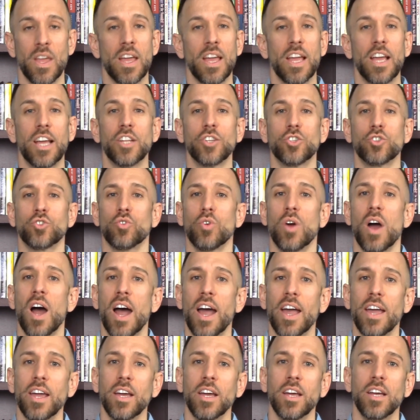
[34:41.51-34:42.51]
and
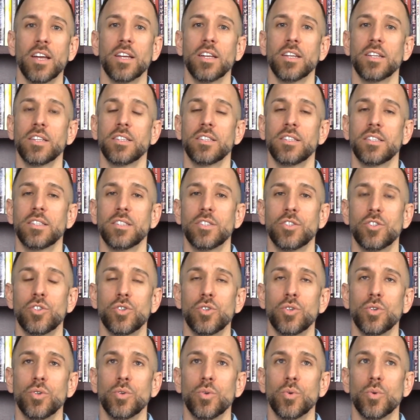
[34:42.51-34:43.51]
try
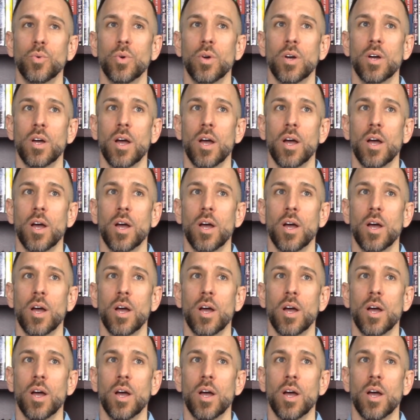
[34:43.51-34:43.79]
to